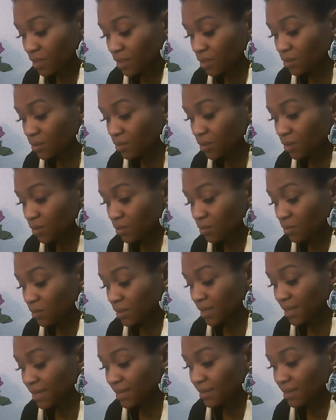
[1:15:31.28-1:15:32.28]
you know,
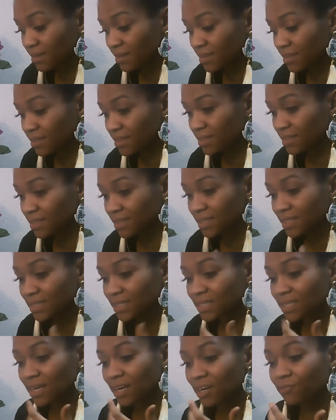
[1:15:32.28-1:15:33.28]
and
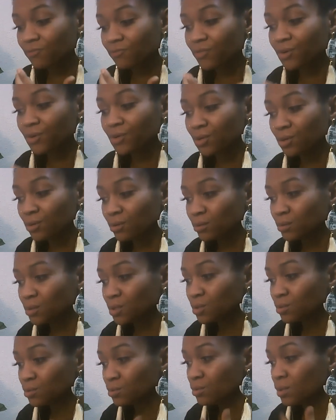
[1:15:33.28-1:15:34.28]
it's time for you
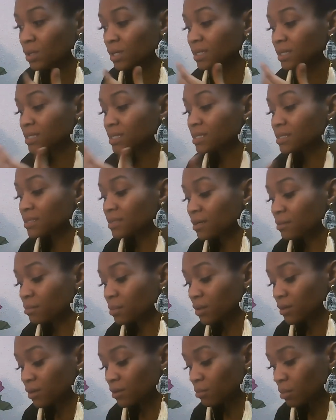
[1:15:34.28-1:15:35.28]
to step
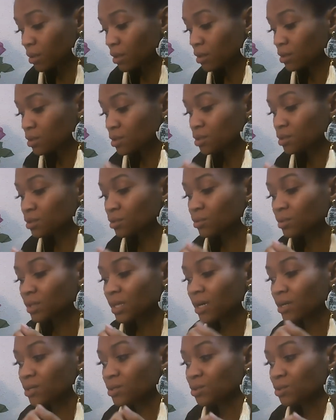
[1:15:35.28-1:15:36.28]
up so
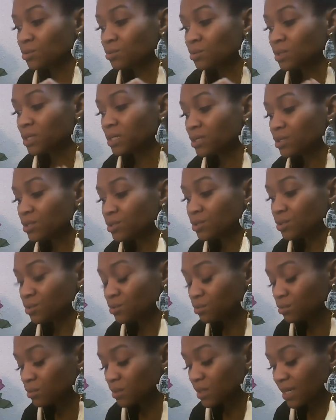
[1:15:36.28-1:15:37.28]
that you can
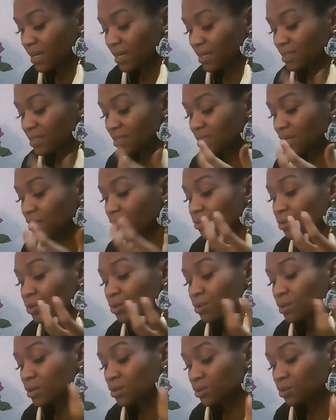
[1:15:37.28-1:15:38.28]
do that. It's time for
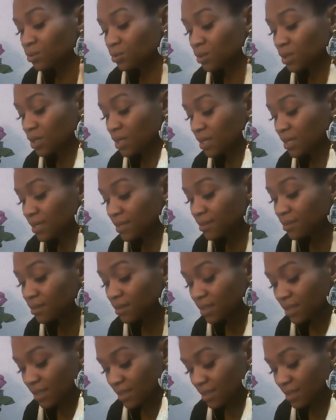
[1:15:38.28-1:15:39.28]
you to do the
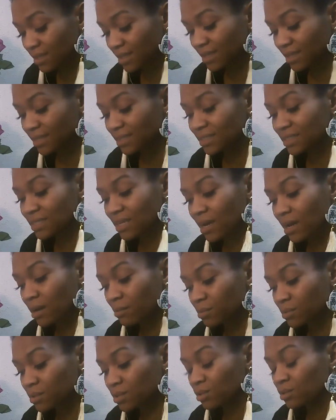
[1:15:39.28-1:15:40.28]
healing that needs to
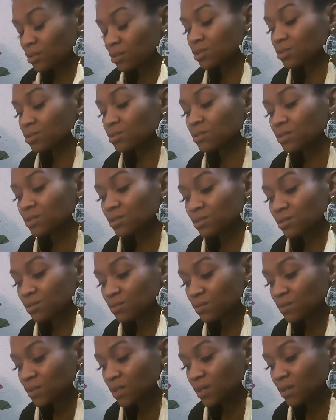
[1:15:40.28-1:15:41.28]
happen so that you can
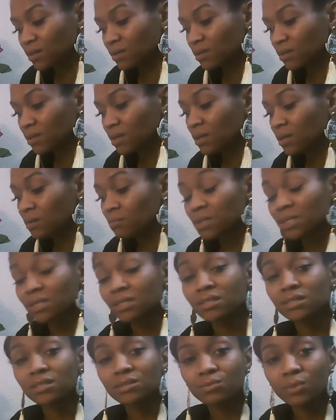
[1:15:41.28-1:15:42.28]
do that
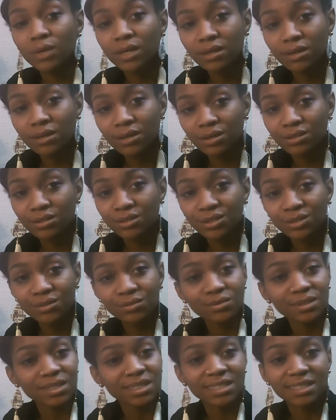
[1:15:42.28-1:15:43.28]
because it's waiting on
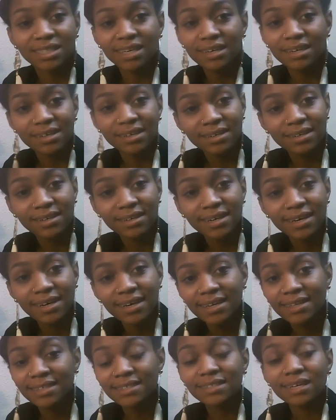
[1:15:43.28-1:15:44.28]
you, it's there,
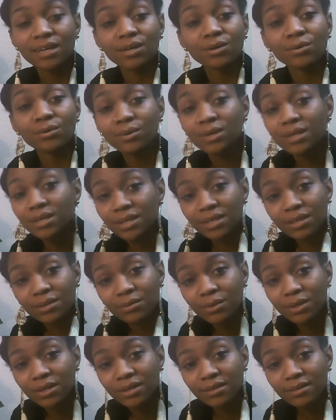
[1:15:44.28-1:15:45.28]
it's not going
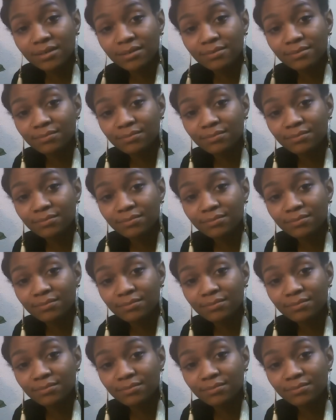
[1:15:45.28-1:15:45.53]
anywhere,